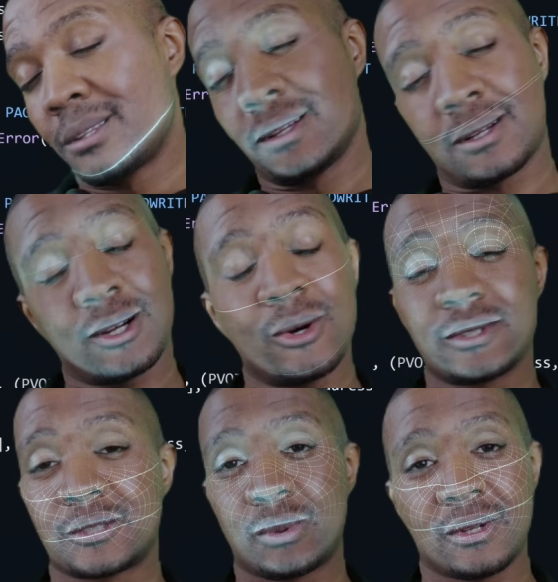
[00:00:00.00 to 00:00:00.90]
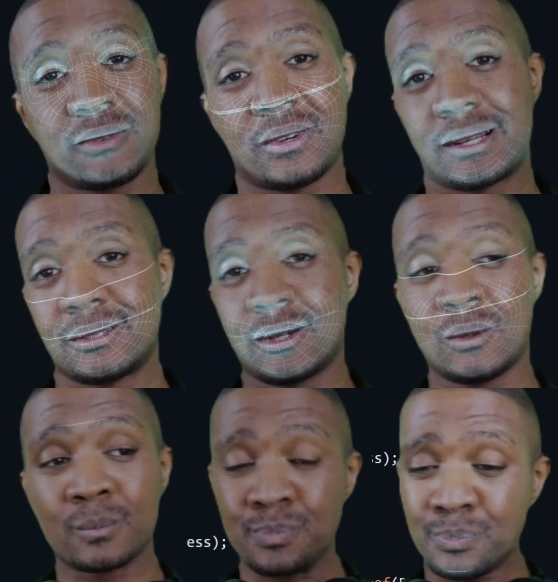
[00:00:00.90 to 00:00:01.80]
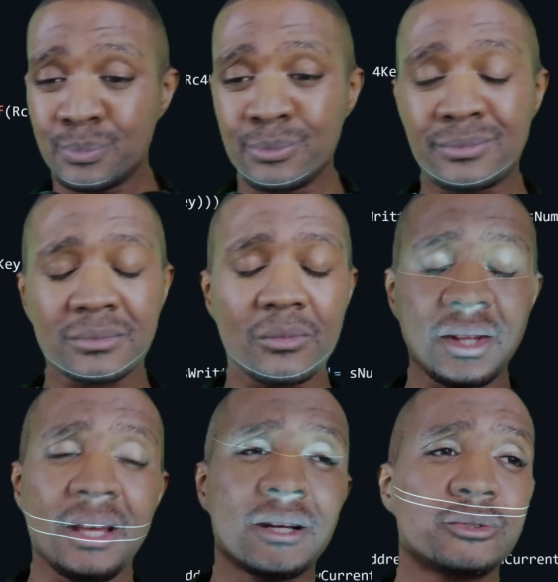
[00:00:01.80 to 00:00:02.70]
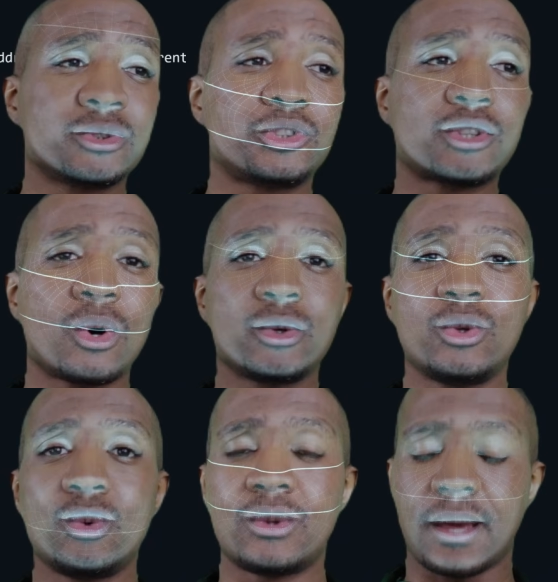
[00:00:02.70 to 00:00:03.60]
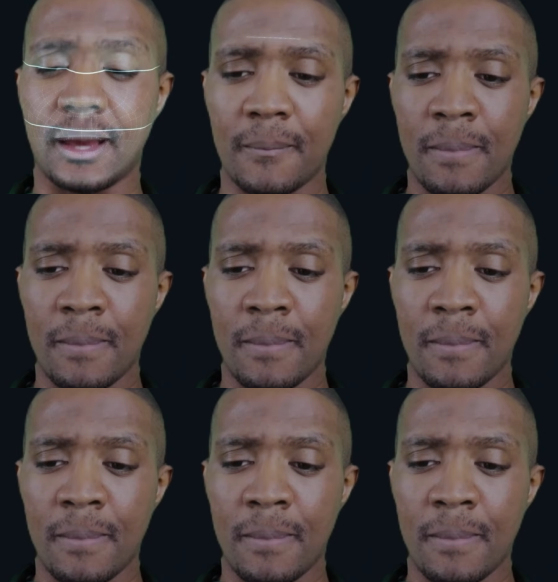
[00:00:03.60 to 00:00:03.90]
The code is pretty fucking dope. It goes to show you that